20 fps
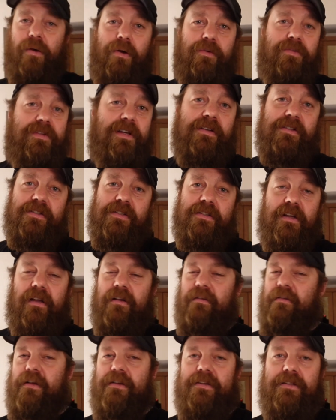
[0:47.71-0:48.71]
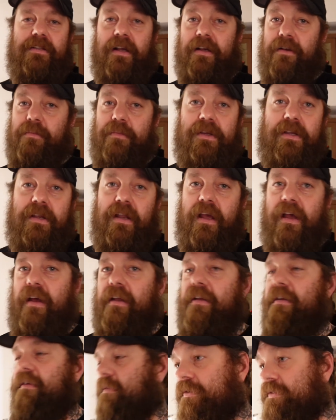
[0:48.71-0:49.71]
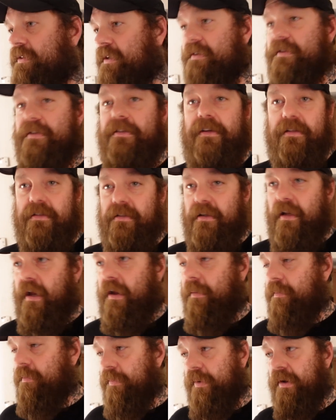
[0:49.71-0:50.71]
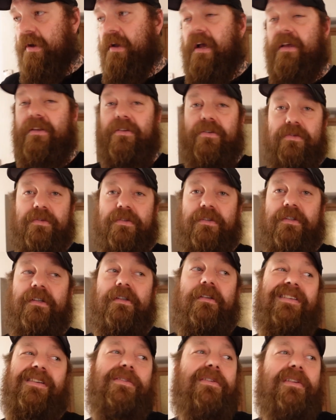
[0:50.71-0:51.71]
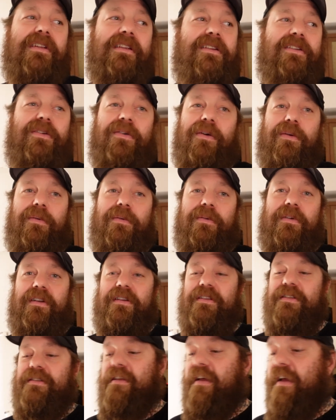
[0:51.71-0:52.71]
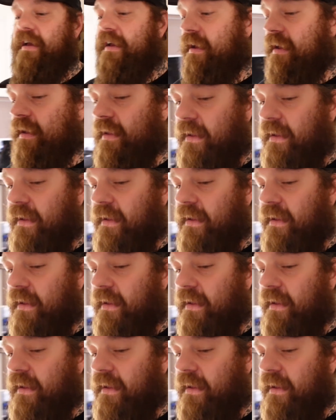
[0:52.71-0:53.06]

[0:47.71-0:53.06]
Hotels Tonight, no, it's not going to be an ad. Hotels Tonight's an app, but I used it. I really didn't know where I wanted to stay.